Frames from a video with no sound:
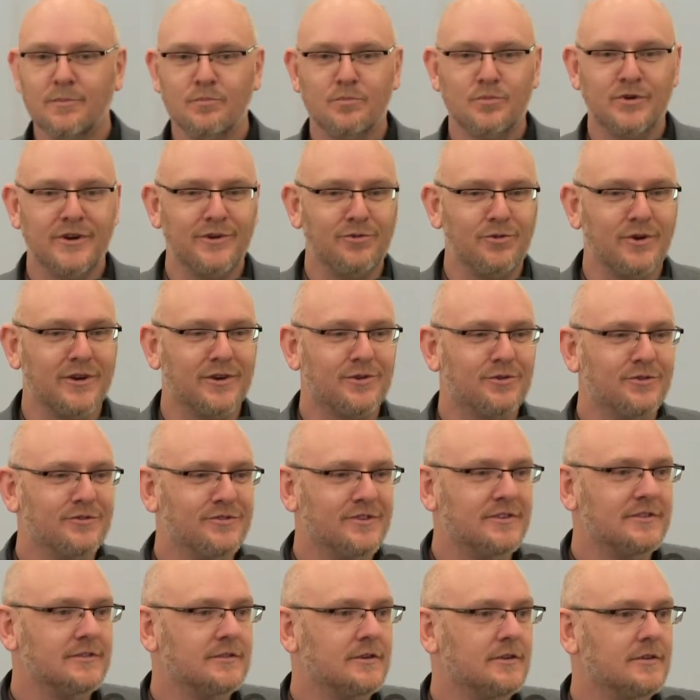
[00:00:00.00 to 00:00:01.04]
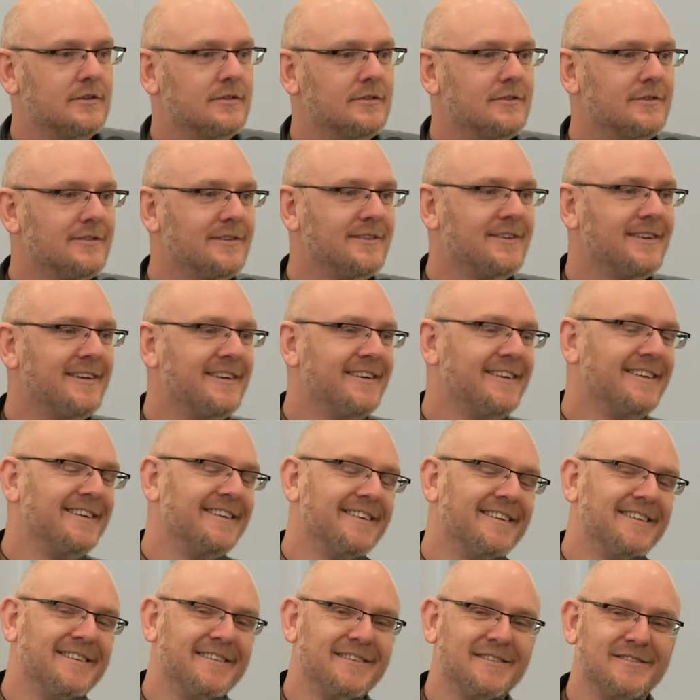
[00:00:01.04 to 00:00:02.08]
prerequisite
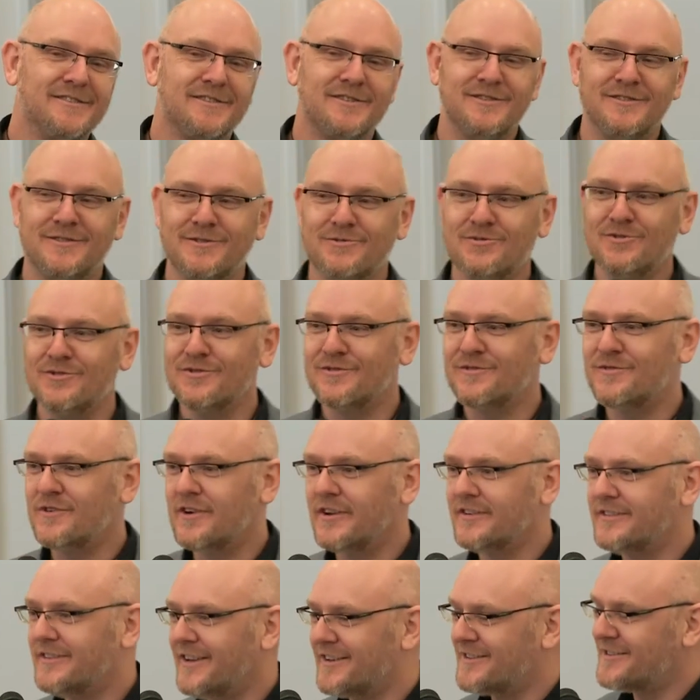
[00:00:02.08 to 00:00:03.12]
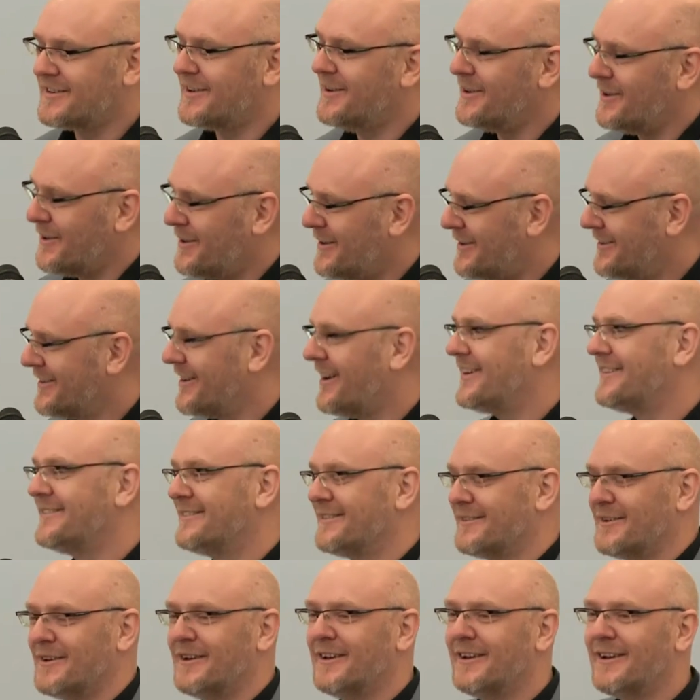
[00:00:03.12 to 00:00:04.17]
to work for us, actually.
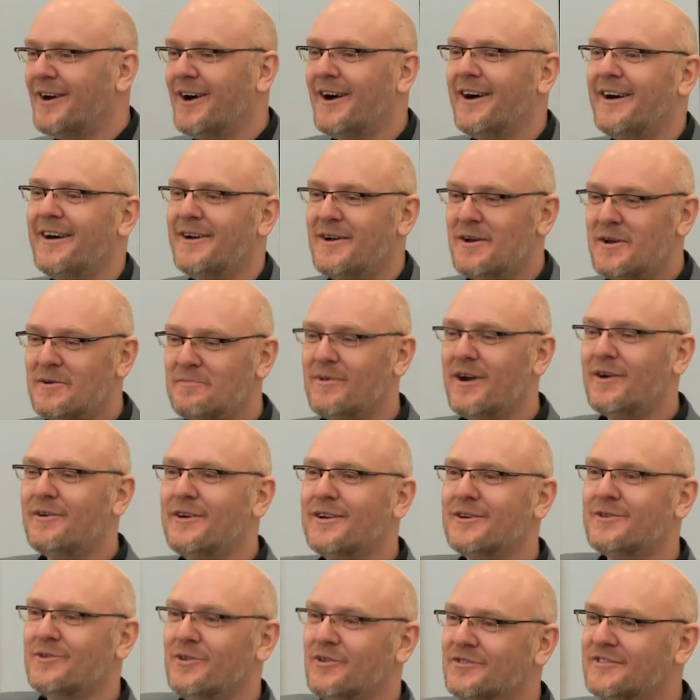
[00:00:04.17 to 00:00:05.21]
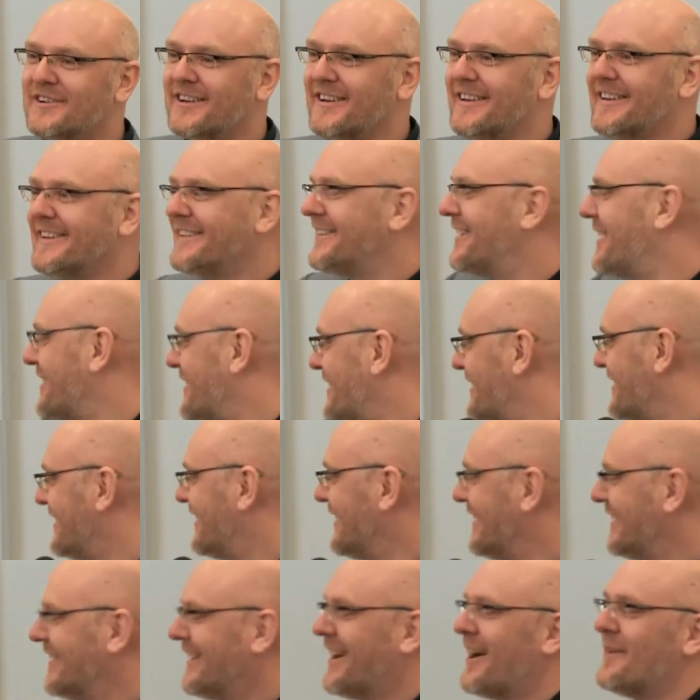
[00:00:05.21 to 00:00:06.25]
My record's clean.
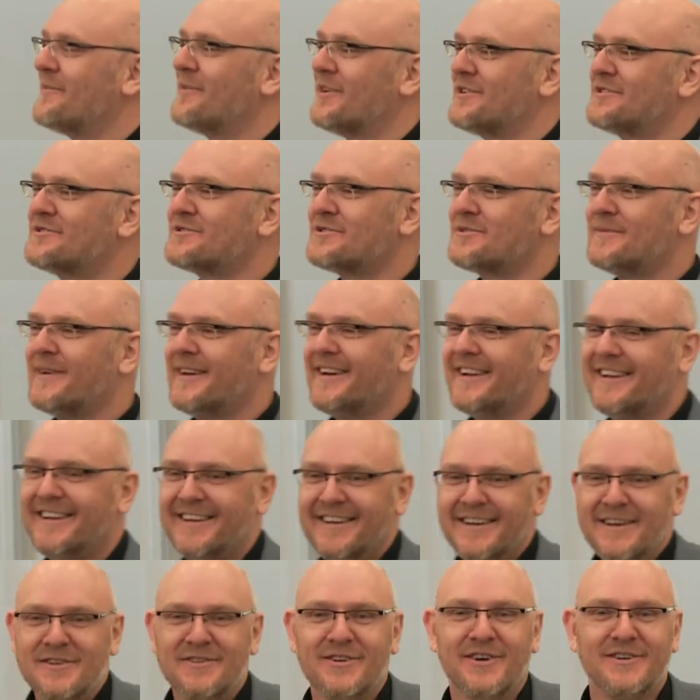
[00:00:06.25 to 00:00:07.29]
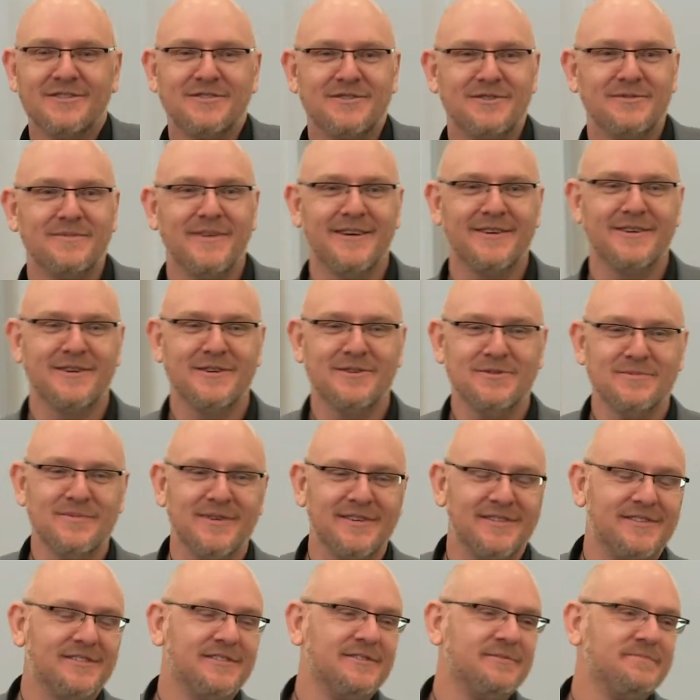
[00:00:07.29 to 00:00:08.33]
I'm not sure about
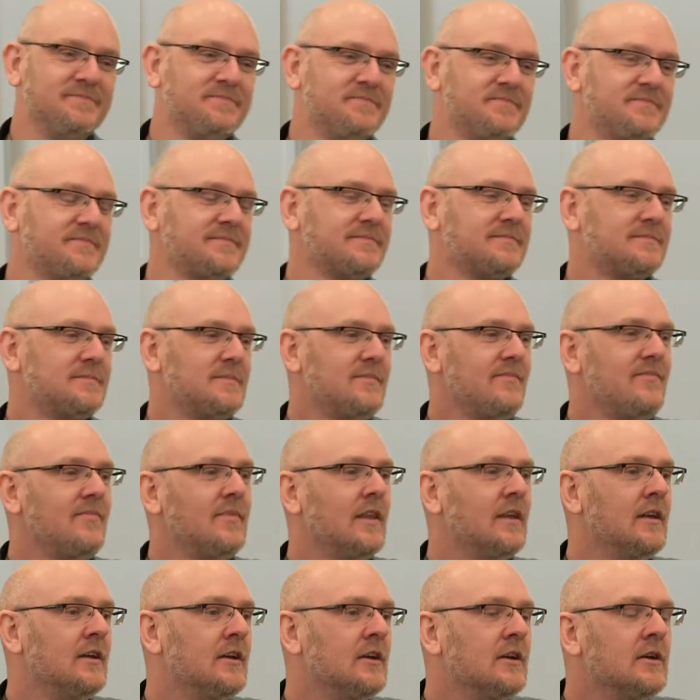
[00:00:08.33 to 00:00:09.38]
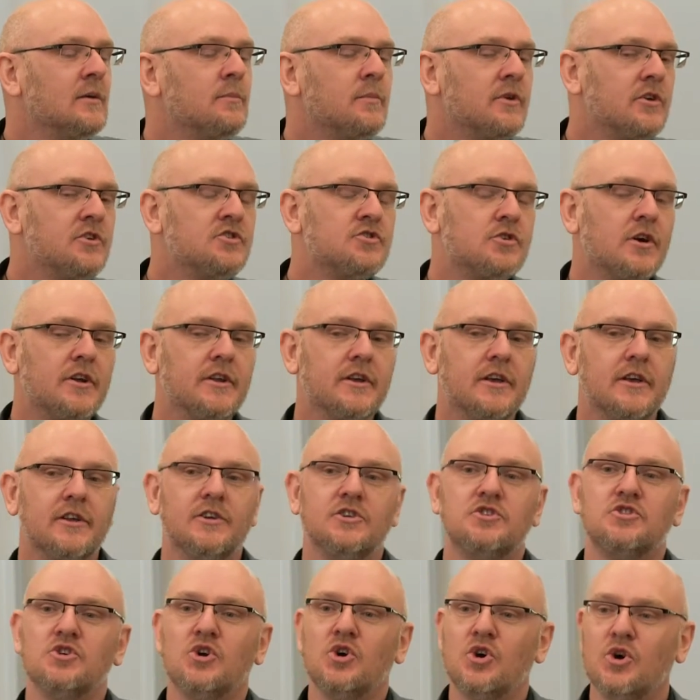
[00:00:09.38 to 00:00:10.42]
Gilbert's. But you try to get
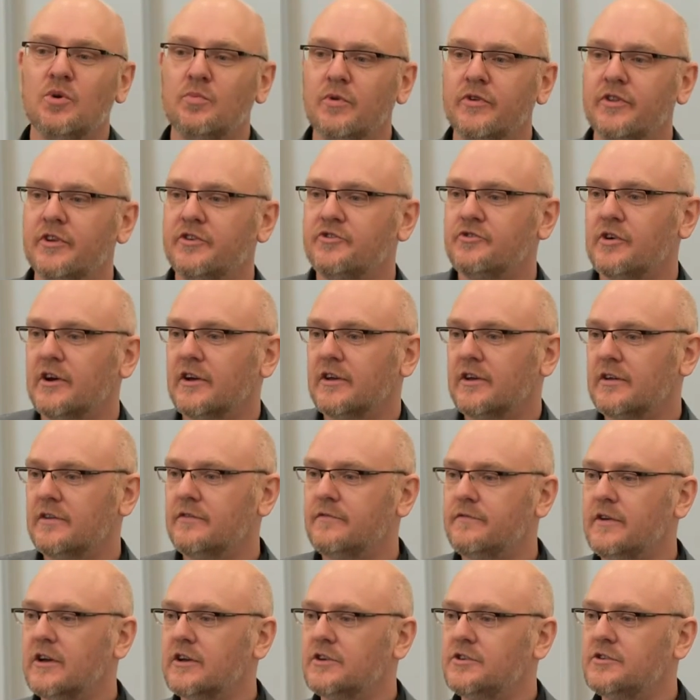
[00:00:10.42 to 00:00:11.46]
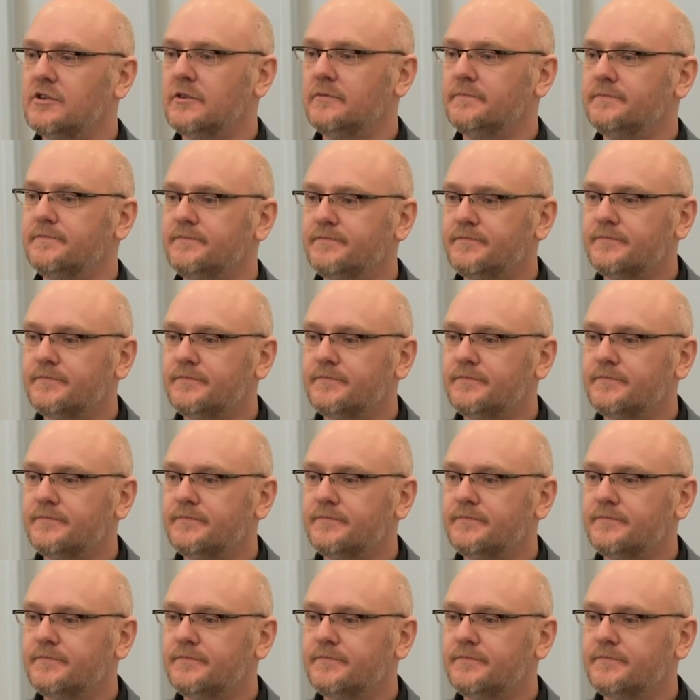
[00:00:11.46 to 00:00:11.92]
a job with a drug conviction,